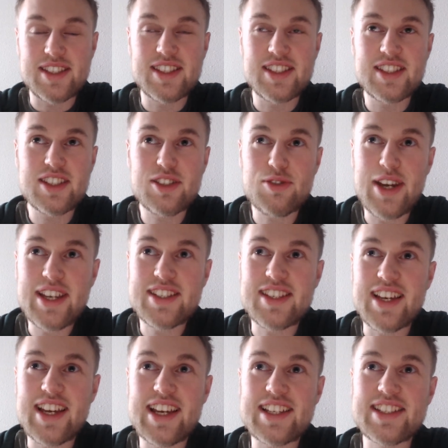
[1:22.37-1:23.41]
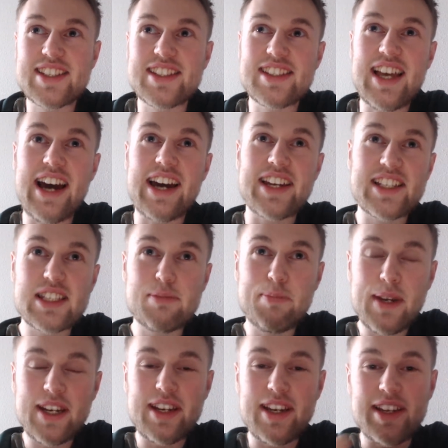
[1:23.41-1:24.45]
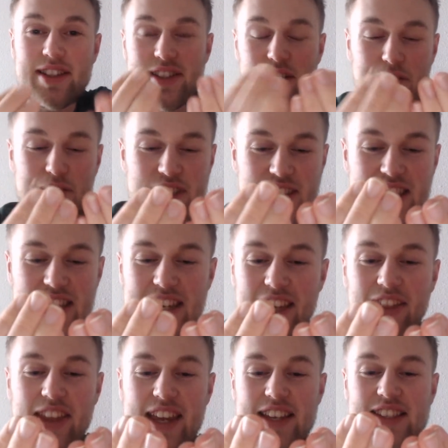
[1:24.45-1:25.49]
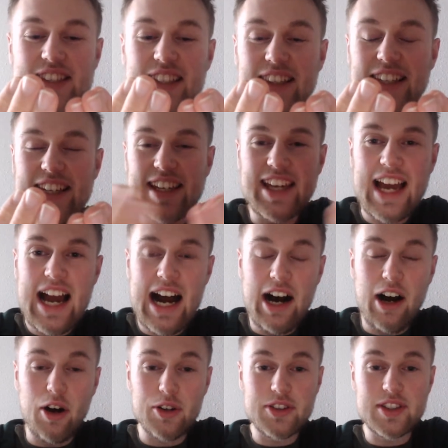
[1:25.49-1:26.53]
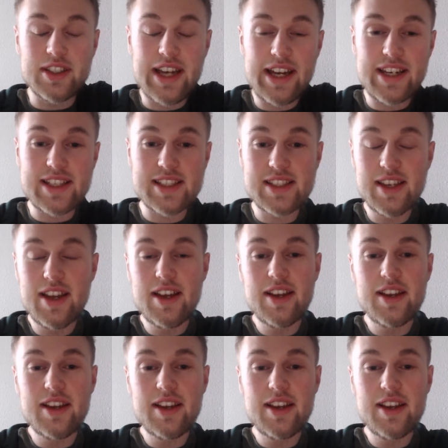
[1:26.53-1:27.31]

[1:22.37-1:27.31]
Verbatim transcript: Stress is that experience of seeing things leak out. That is